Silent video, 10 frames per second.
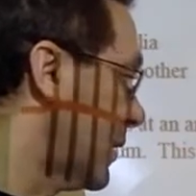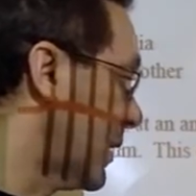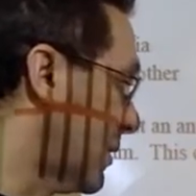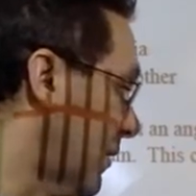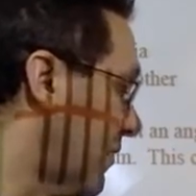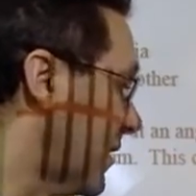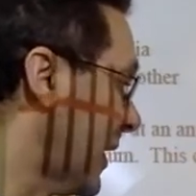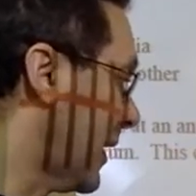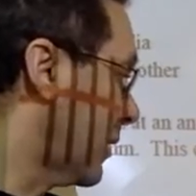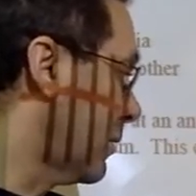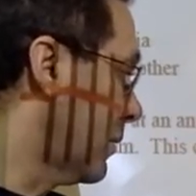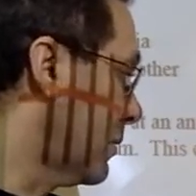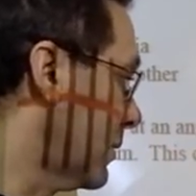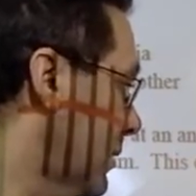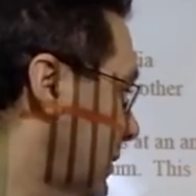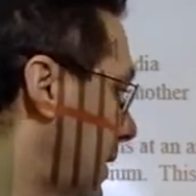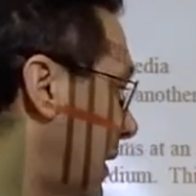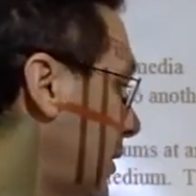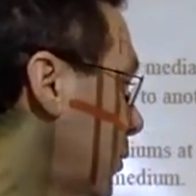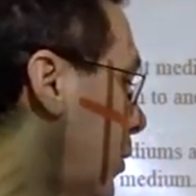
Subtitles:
at a different angle. It's hitting the